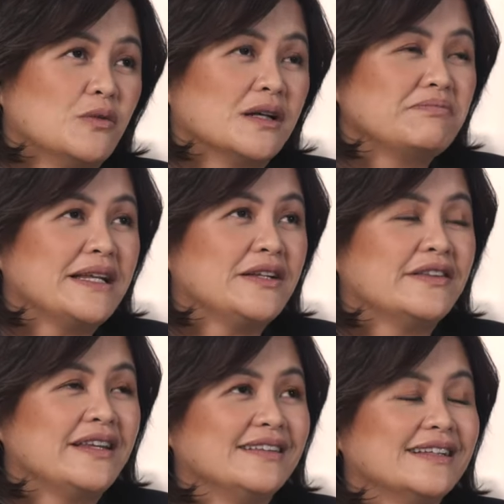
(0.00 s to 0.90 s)
what made you
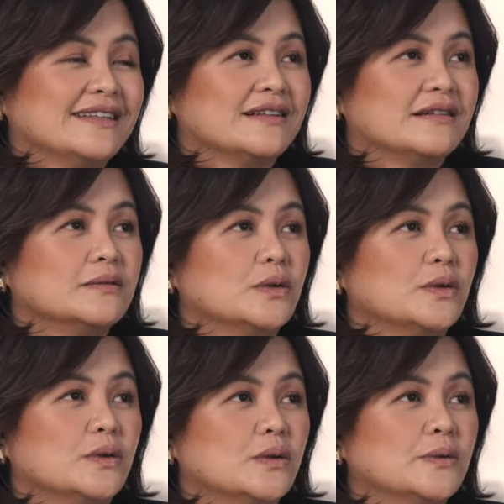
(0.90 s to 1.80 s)
think that,
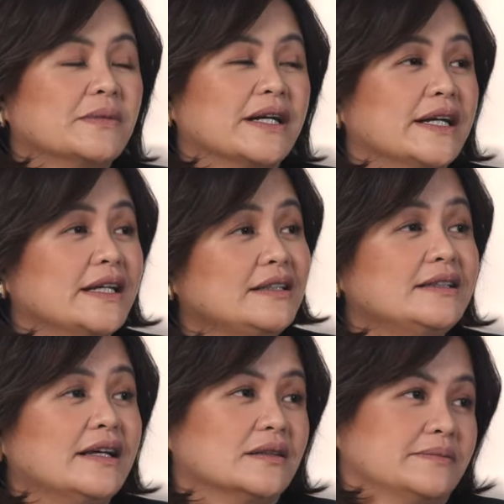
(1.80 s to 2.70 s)
oh my, I need
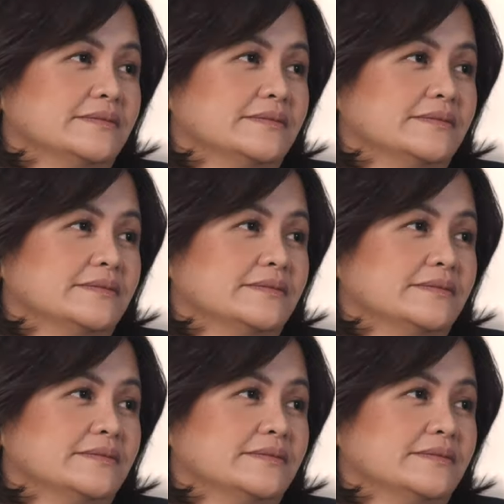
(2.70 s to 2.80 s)
help?